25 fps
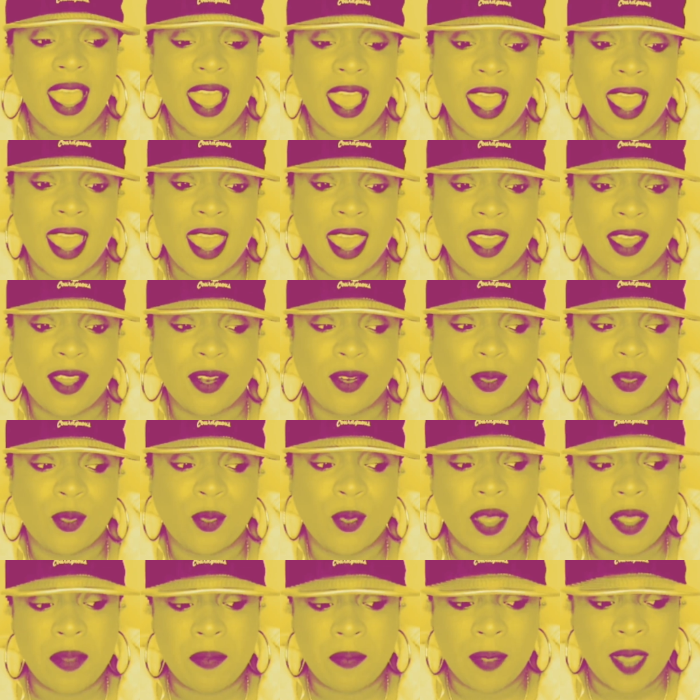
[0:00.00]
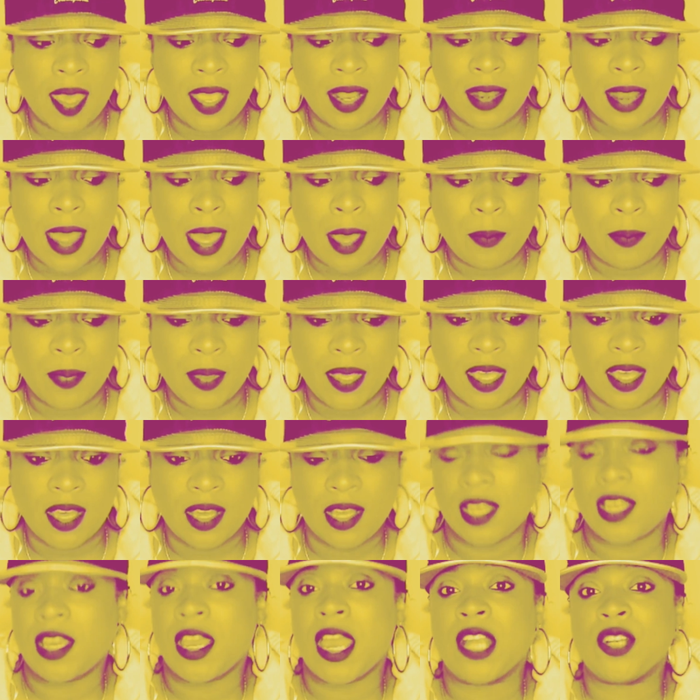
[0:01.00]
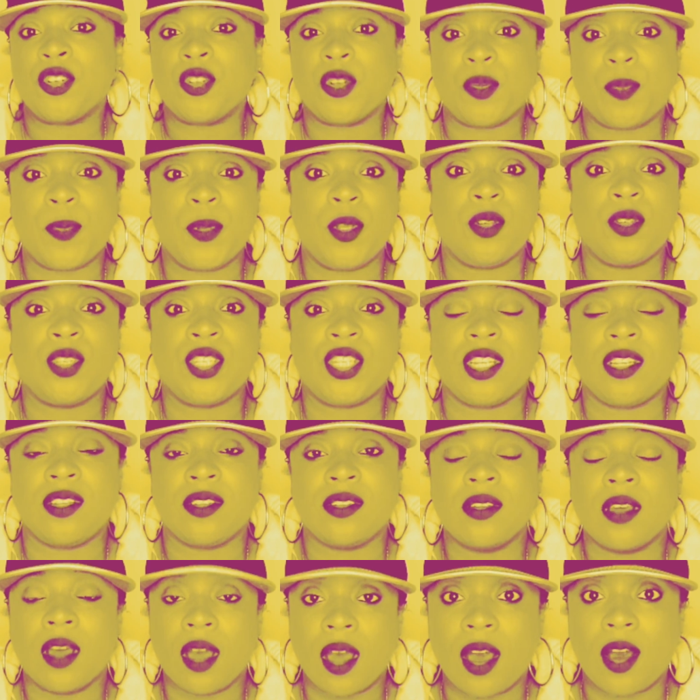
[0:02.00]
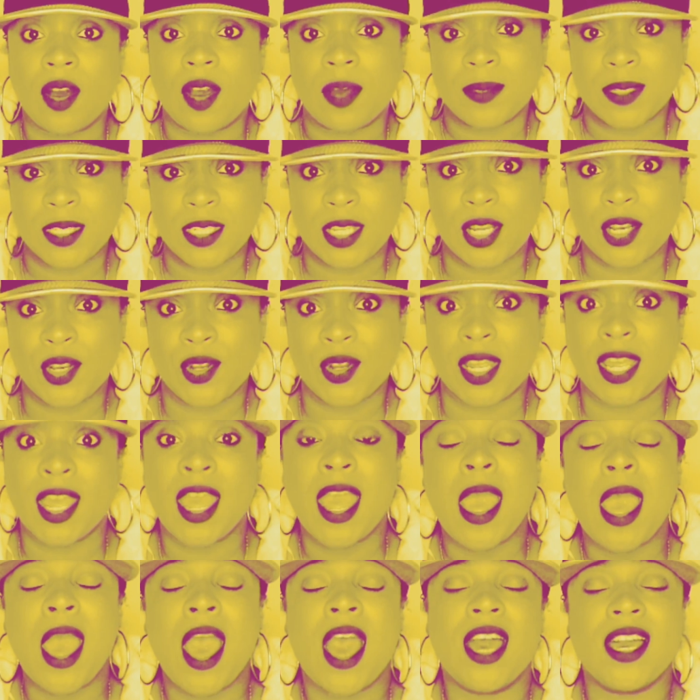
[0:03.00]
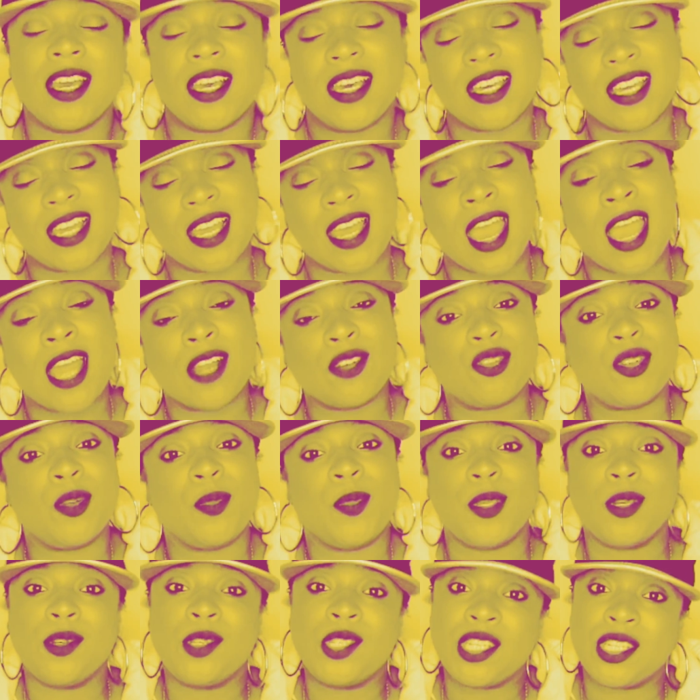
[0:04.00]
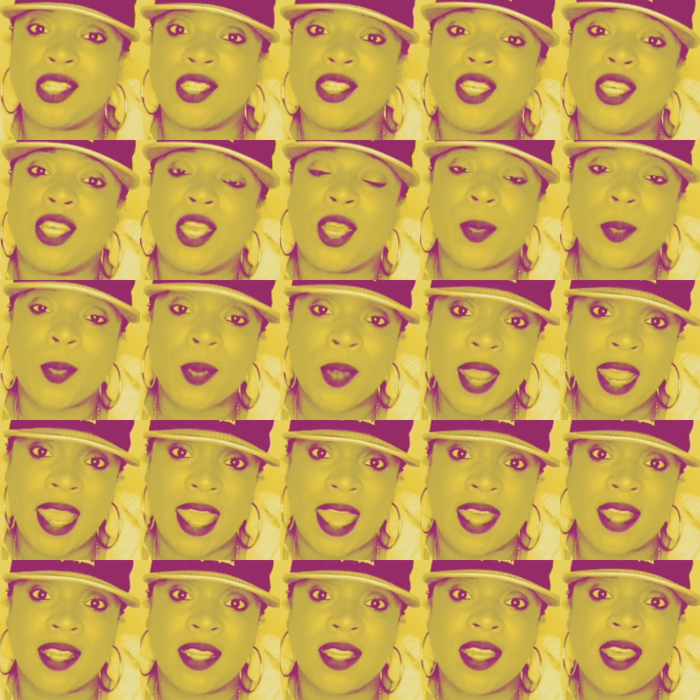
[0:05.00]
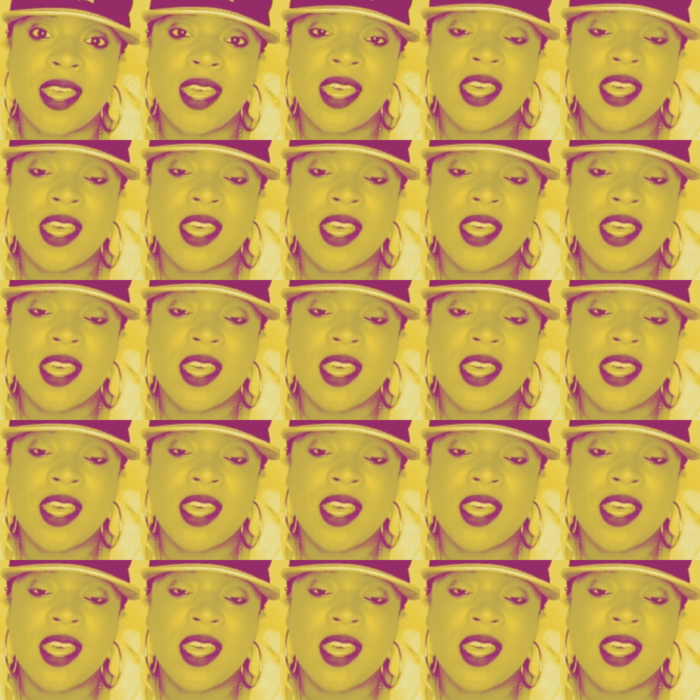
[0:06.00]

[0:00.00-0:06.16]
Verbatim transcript: and what may not be a good contribution, a good contribution to your brand.